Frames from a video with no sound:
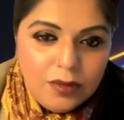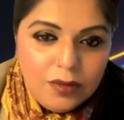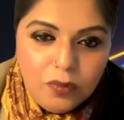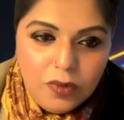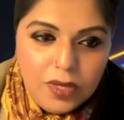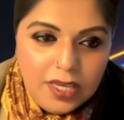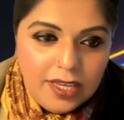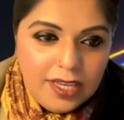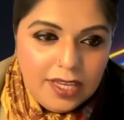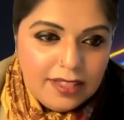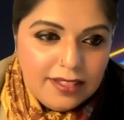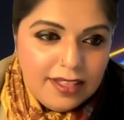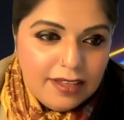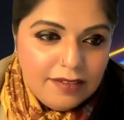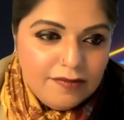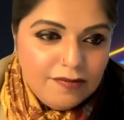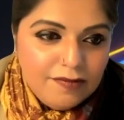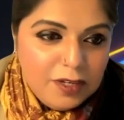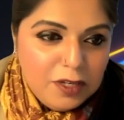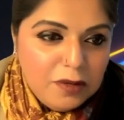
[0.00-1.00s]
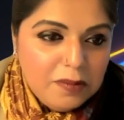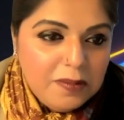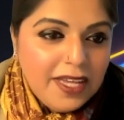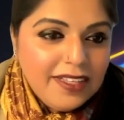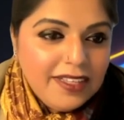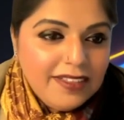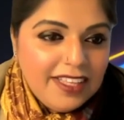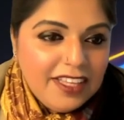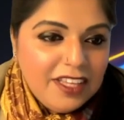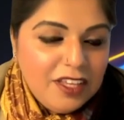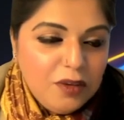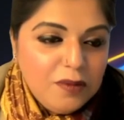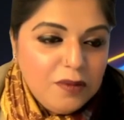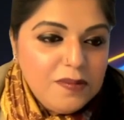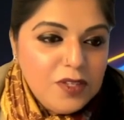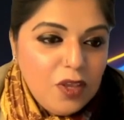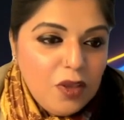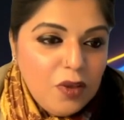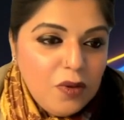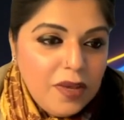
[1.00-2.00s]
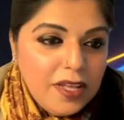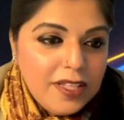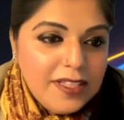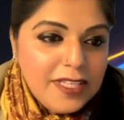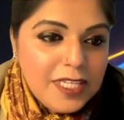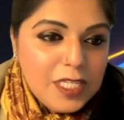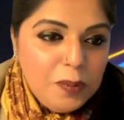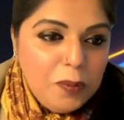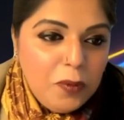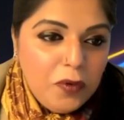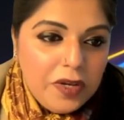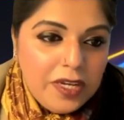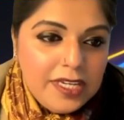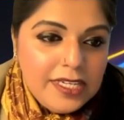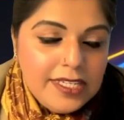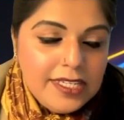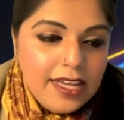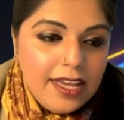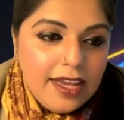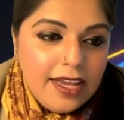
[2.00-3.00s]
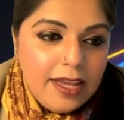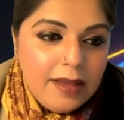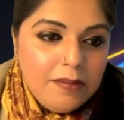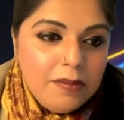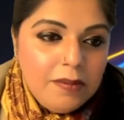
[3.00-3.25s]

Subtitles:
can we get that video back? Thank you. So at this point,